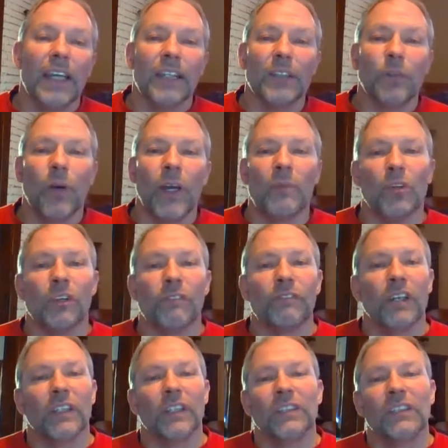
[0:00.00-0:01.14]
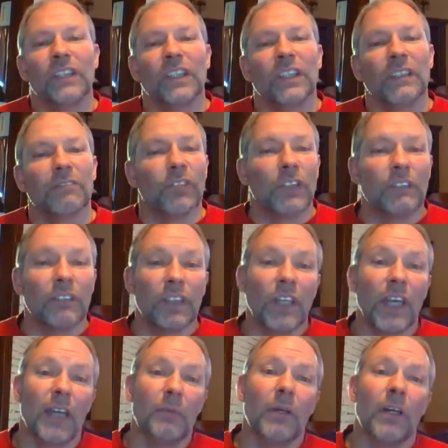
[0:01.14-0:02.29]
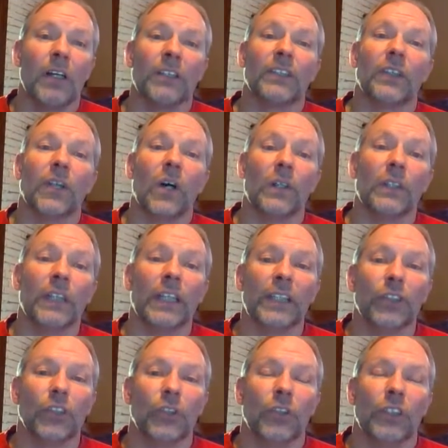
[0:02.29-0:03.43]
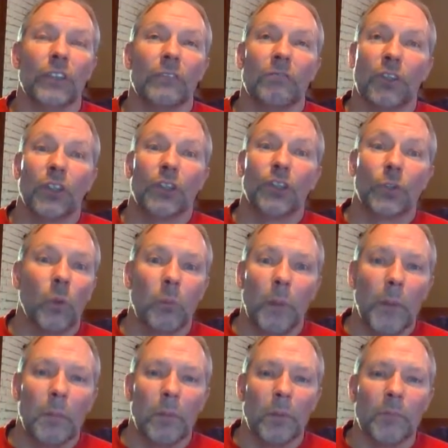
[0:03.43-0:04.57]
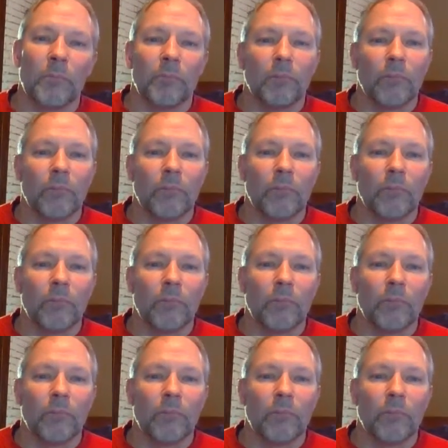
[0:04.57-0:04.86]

is way more fun than sitting in front of a game console all day shooting virtual people.